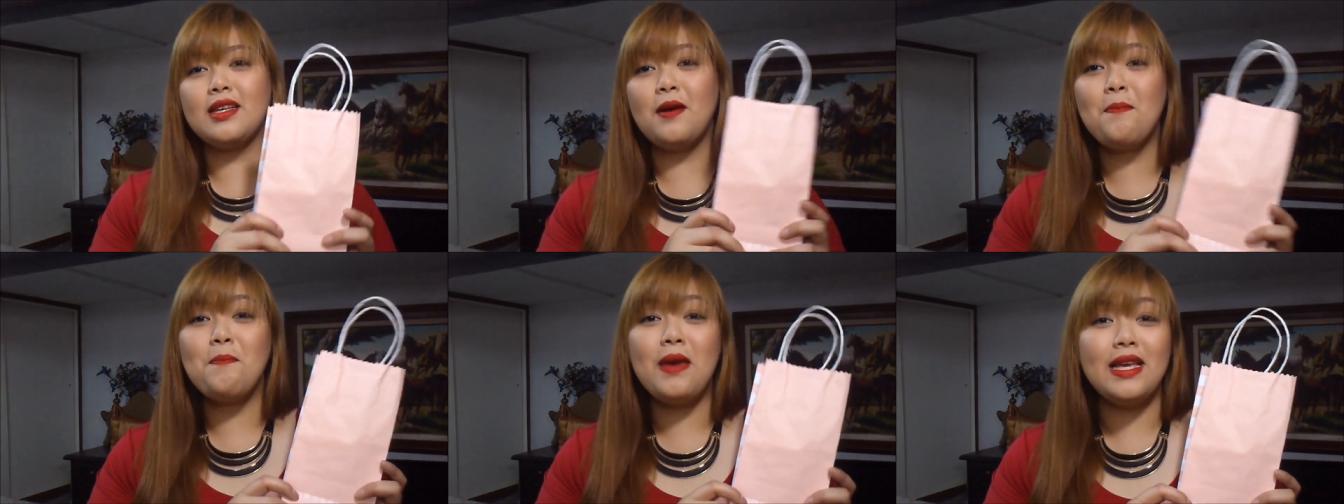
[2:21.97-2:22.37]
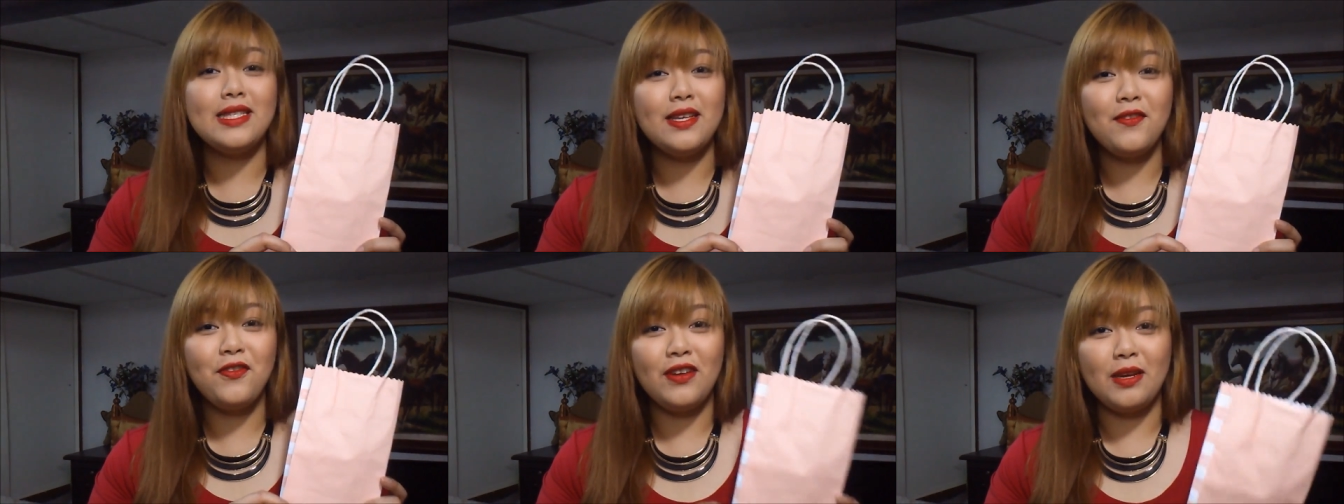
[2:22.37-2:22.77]

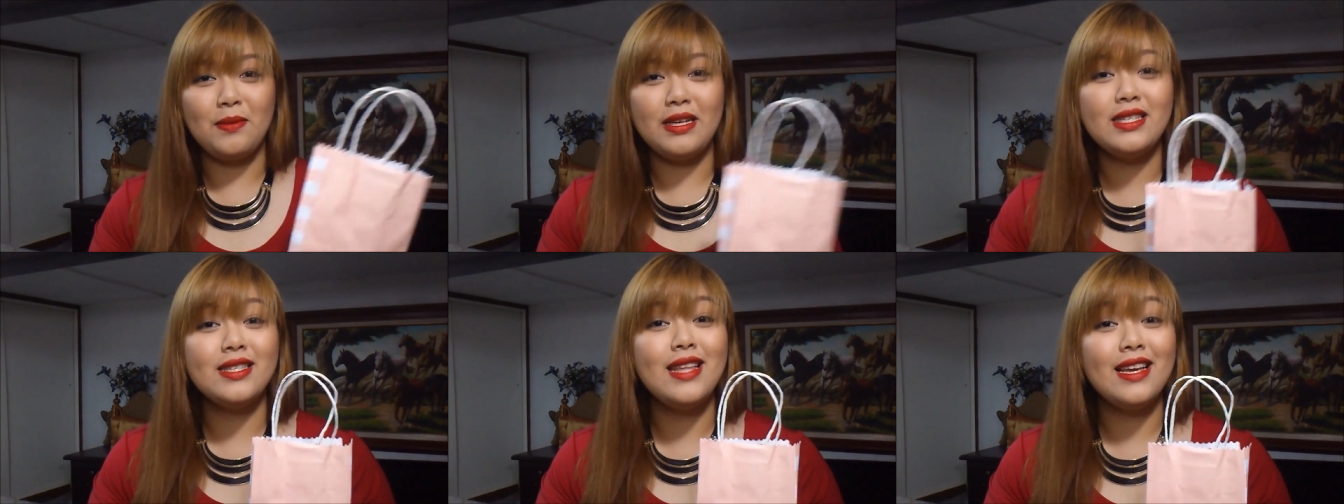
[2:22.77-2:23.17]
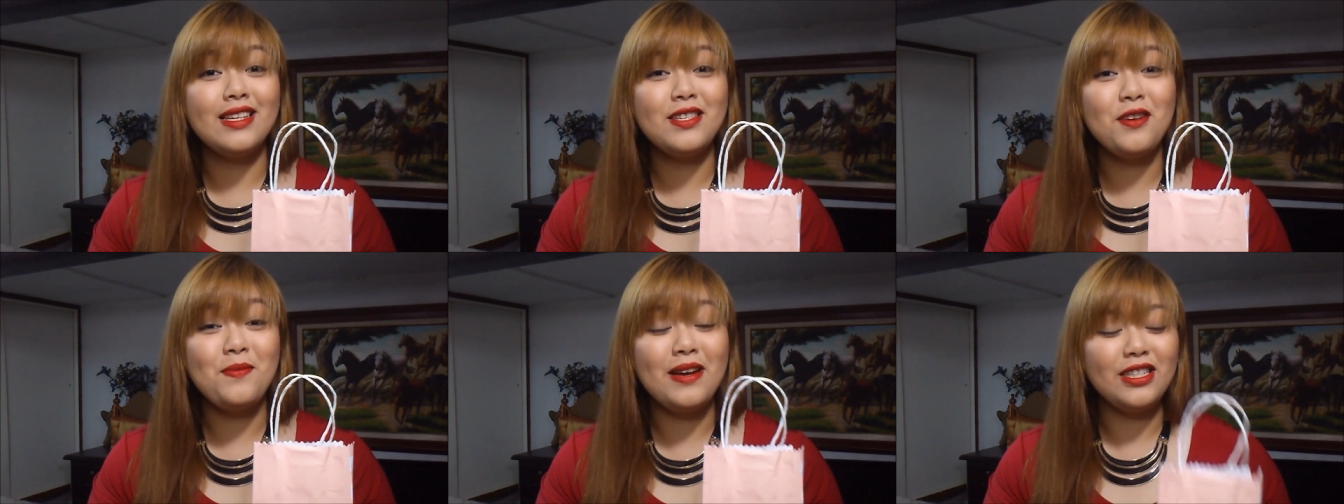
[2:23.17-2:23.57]
amazing freebies thank you
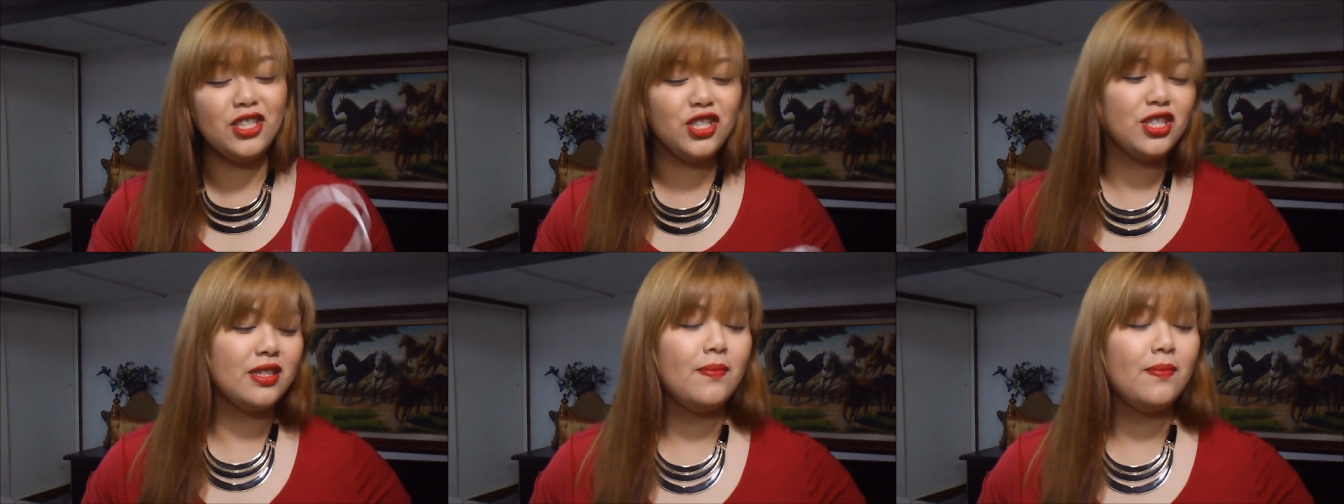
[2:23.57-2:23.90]
so much